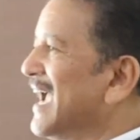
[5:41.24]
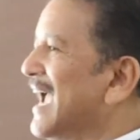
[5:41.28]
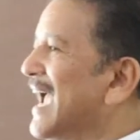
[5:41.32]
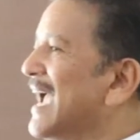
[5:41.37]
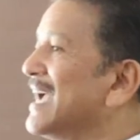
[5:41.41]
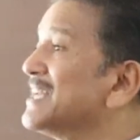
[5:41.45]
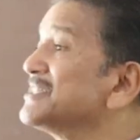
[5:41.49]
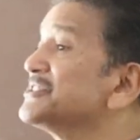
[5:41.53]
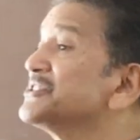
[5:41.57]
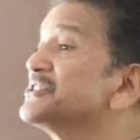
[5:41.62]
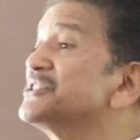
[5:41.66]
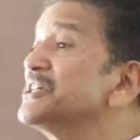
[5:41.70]

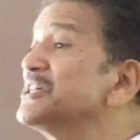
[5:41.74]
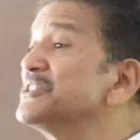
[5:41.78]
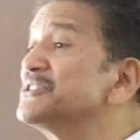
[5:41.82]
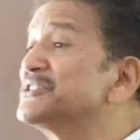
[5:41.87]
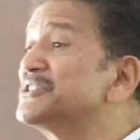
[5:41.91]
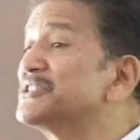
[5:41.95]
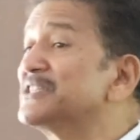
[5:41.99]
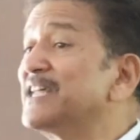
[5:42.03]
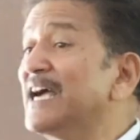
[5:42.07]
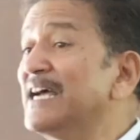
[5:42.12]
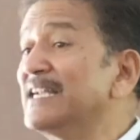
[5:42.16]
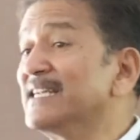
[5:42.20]
And
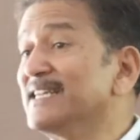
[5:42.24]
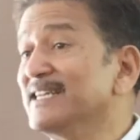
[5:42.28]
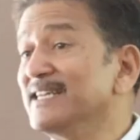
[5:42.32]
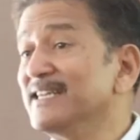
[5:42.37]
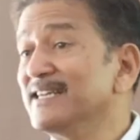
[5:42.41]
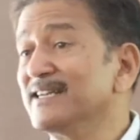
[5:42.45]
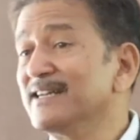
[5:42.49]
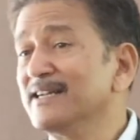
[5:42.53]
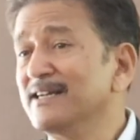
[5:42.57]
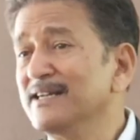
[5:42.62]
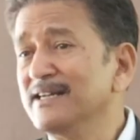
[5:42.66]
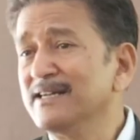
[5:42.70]
since then,
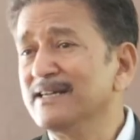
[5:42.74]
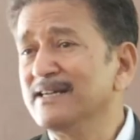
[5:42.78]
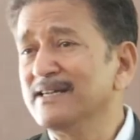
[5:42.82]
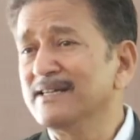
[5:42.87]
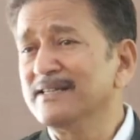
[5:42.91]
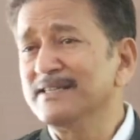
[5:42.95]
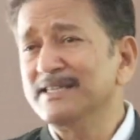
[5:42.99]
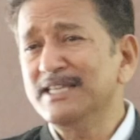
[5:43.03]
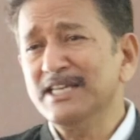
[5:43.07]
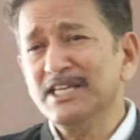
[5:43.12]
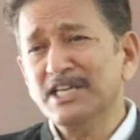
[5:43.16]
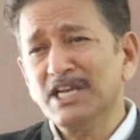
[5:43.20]

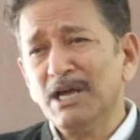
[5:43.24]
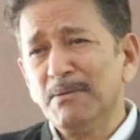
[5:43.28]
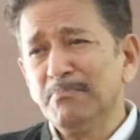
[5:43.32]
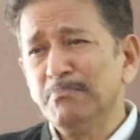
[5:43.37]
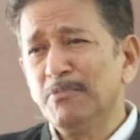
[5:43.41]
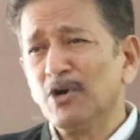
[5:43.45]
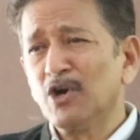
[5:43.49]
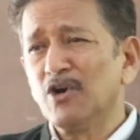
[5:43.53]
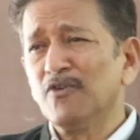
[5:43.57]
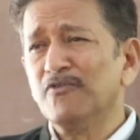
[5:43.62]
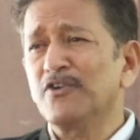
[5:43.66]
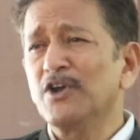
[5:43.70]
the
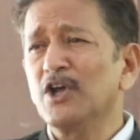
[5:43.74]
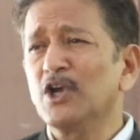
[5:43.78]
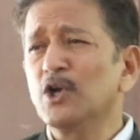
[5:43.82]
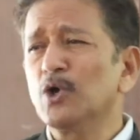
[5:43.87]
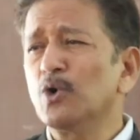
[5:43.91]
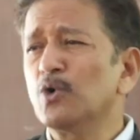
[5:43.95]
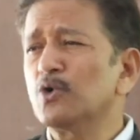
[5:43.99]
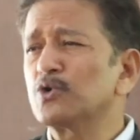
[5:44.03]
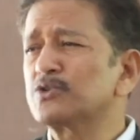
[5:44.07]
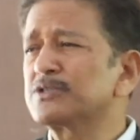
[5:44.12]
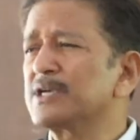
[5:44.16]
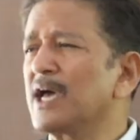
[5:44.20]
number of
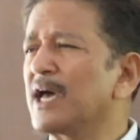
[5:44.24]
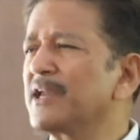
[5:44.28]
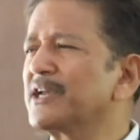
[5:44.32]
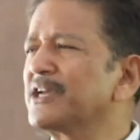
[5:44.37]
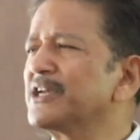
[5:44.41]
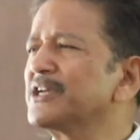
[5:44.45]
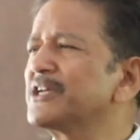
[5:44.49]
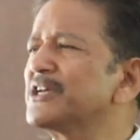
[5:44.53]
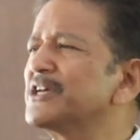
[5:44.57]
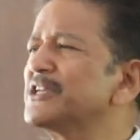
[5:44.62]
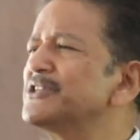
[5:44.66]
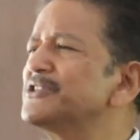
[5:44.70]
failures are
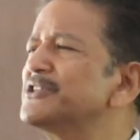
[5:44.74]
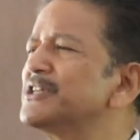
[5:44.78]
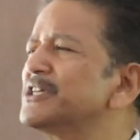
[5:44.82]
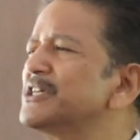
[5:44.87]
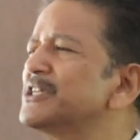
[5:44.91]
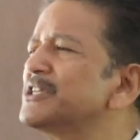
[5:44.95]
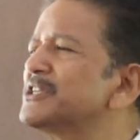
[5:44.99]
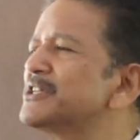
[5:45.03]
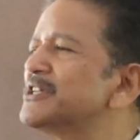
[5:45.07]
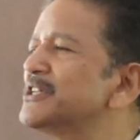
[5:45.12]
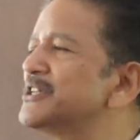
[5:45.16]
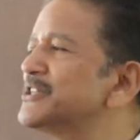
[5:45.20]

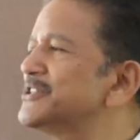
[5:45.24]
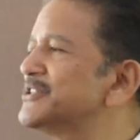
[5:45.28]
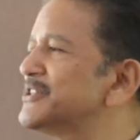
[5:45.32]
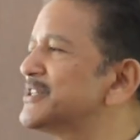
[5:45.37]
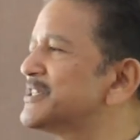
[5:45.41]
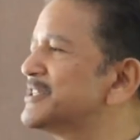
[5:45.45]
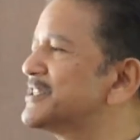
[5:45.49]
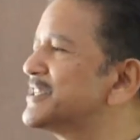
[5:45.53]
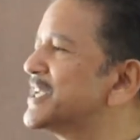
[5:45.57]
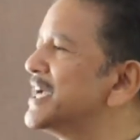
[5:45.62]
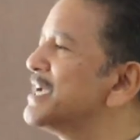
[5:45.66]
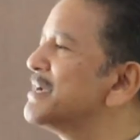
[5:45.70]
increasing,
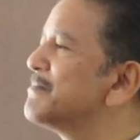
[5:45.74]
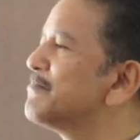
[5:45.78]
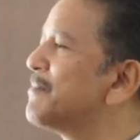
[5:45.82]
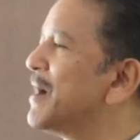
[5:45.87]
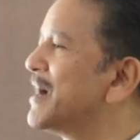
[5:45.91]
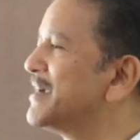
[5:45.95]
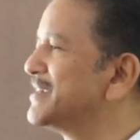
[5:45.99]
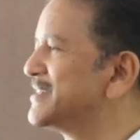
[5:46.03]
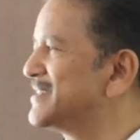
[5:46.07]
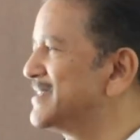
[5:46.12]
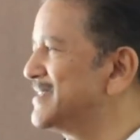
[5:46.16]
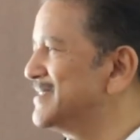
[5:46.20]
increasing day
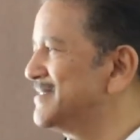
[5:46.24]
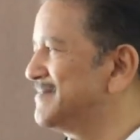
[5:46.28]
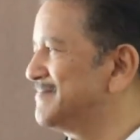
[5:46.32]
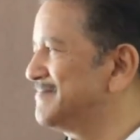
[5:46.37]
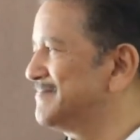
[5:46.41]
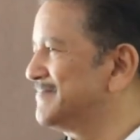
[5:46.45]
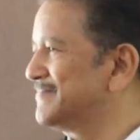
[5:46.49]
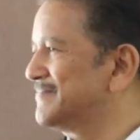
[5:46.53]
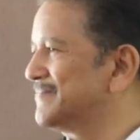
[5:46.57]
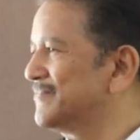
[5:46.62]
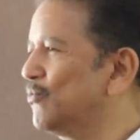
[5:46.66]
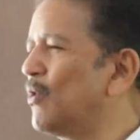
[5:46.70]
by day.
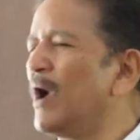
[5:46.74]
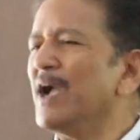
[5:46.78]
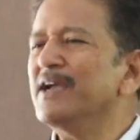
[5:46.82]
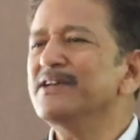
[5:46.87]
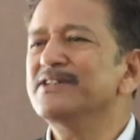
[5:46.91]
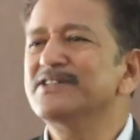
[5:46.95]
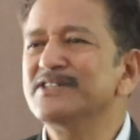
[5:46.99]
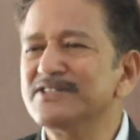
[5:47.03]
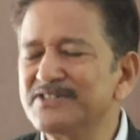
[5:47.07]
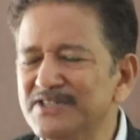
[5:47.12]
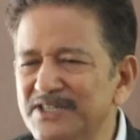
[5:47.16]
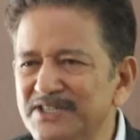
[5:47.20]
Why
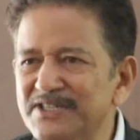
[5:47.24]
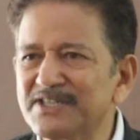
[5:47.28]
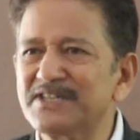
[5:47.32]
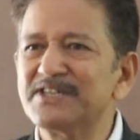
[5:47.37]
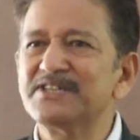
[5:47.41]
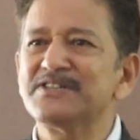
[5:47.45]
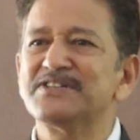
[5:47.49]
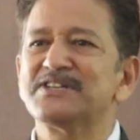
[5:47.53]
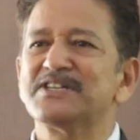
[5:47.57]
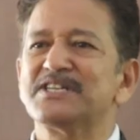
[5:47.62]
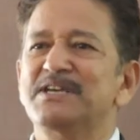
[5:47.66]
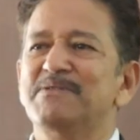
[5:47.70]
it is
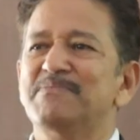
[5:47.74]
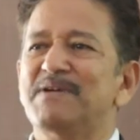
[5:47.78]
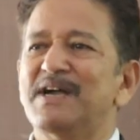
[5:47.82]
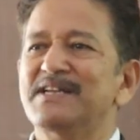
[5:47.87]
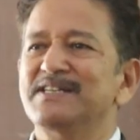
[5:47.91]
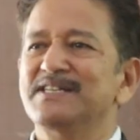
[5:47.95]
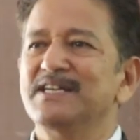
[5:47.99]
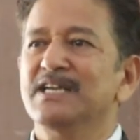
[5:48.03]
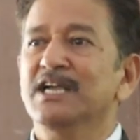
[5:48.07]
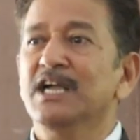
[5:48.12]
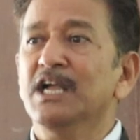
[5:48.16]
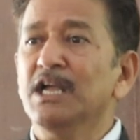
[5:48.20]
increasing day
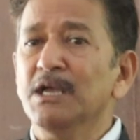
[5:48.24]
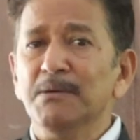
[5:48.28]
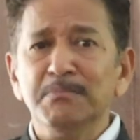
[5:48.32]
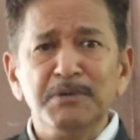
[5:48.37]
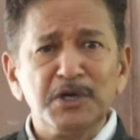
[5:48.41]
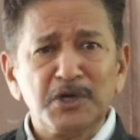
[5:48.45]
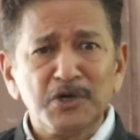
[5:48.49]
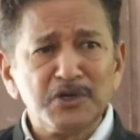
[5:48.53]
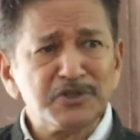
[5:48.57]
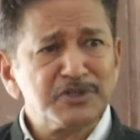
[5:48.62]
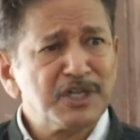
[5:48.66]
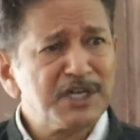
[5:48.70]
by day?
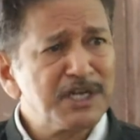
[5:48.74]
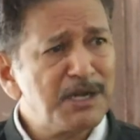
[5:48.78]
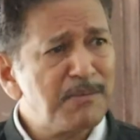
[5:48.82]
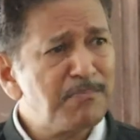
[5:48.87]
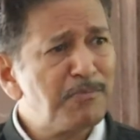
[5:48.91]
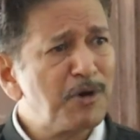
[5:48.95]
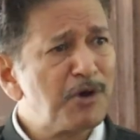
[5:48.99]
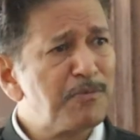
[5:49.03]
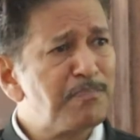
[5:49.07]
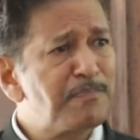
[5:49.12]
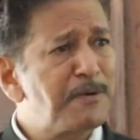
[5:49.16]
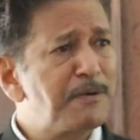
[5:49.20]
Because the
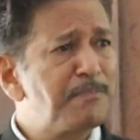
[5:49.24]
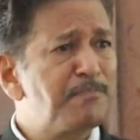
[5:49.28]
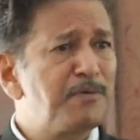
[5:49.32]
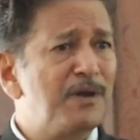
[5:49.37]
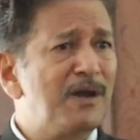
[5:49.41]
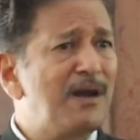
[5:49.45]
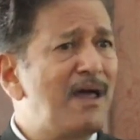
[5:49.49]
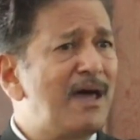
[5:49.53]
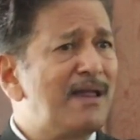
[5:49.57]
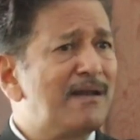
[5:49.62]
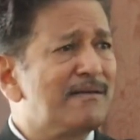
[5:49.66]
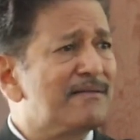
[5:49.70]
number of
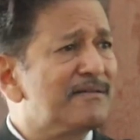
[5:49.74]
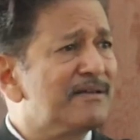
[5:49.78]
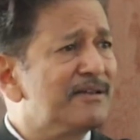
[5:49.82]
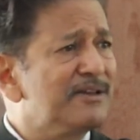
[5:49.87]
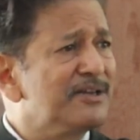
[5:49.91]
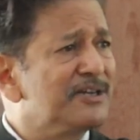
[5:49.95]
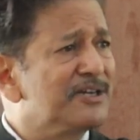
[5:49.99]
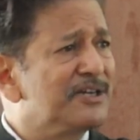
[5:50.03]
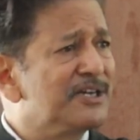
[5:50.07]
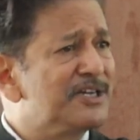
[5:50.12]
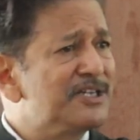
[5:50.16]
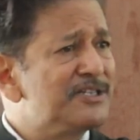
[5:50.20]
people are
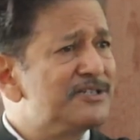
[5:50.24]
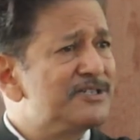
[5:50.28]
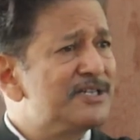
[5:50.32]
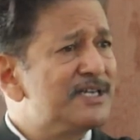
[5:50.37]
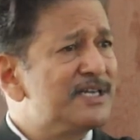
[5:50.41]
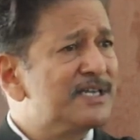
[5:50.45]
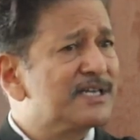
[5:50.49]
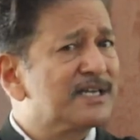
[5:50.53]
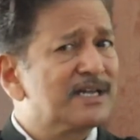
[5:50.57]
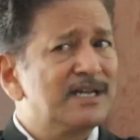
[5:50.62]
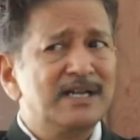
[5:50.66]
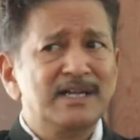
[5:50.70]

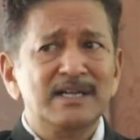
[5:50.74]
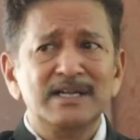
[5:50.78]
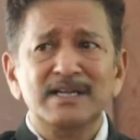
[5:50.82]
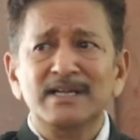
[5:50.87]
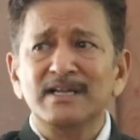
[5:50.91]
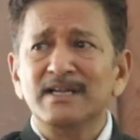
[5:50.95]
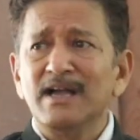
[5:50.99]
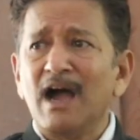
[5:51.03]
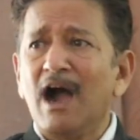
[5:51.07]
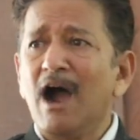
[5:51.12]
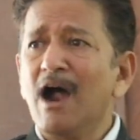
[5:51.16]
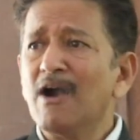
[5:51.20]
increasing.
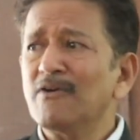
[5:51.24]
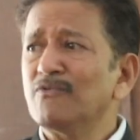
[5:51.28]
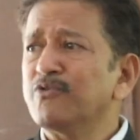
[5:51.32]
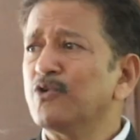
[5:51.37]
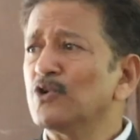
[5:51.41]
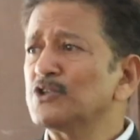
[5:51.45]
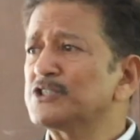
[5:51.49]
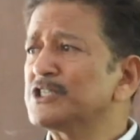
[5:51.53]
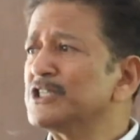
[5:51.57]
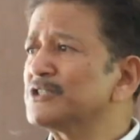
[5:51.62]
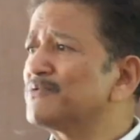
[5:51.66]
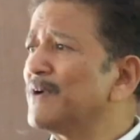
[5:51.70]
Armed
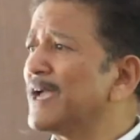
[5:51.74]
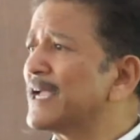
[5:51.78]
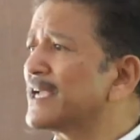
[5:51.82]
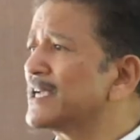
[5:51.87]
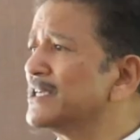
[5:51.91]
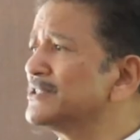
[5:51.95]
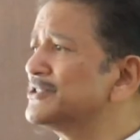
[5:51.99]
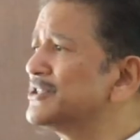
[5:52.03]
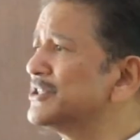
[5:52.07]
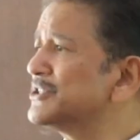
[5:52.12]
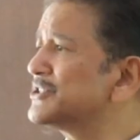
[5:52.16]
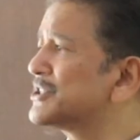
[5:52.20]
forces
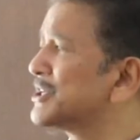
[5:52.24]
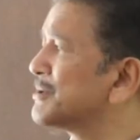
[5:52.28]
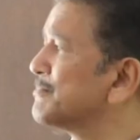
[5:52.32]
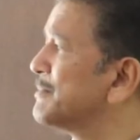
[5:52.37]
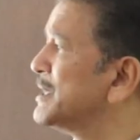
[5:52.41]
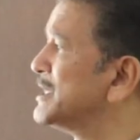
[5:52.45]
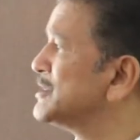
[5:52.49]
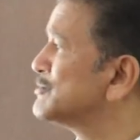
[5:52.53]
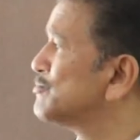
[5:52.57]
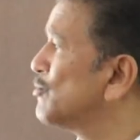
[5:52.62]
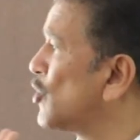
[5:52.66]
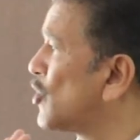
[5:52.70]
vacancies
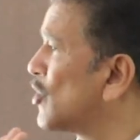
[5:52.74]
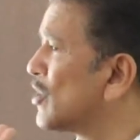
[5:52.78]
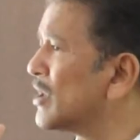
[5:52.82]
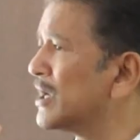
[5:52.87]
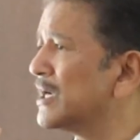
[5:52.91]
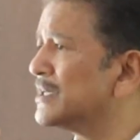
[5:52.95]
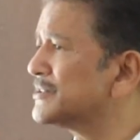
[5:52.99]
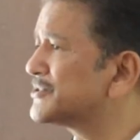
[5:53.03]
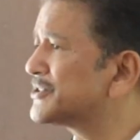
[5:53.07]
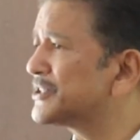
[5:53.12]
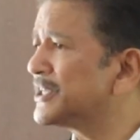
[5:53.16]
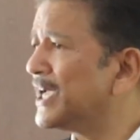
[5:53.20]
remains more or
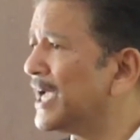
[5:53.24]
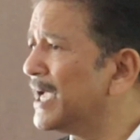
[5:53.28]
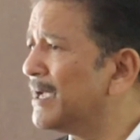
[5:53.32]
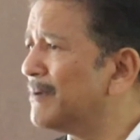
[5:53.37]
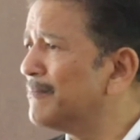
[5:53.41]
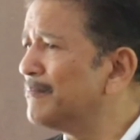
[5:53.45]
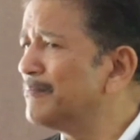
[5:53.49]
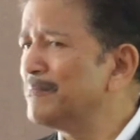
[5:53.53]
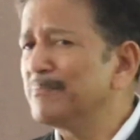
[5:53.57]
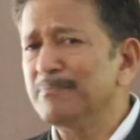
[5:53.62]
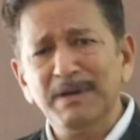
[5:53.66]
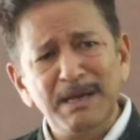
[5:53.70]
less
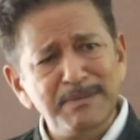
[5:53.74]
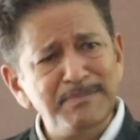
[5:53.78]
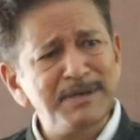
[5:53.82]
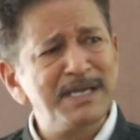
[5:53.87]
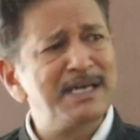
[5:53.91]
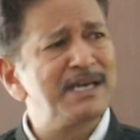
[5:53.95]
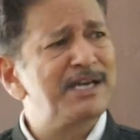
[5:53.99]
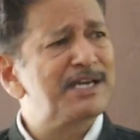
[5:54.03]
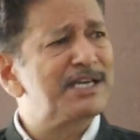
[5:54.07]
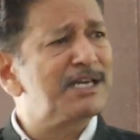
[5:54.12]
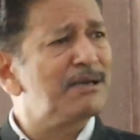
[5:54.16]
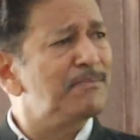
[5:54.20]
same,
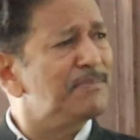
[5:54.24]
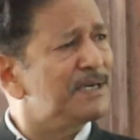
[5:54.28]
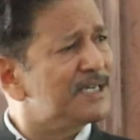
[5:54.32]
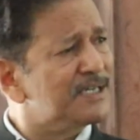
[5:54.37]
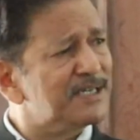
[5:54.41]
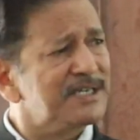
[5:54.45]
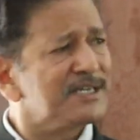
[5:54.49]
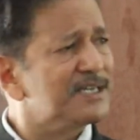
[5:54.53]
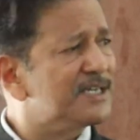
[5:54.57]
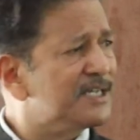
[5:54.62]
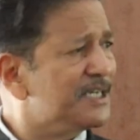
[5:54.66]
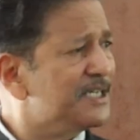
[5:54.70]
maybe a little bit
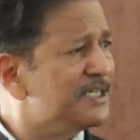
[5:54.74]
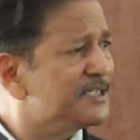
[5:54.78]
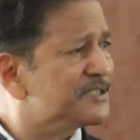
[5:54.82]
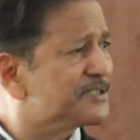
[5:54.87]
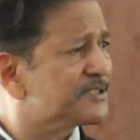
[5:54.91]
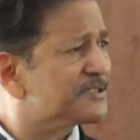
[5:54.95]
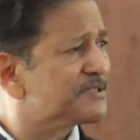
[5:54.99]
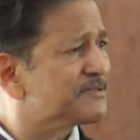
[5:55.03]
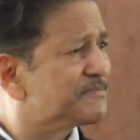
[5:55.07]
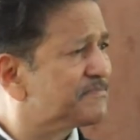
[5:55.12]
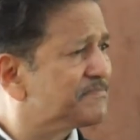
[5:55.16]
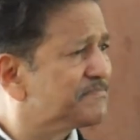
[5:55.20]

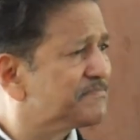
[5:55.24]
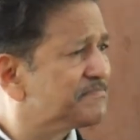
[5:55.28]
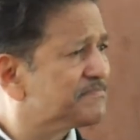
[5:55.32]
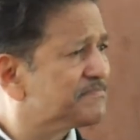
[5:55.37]
increase.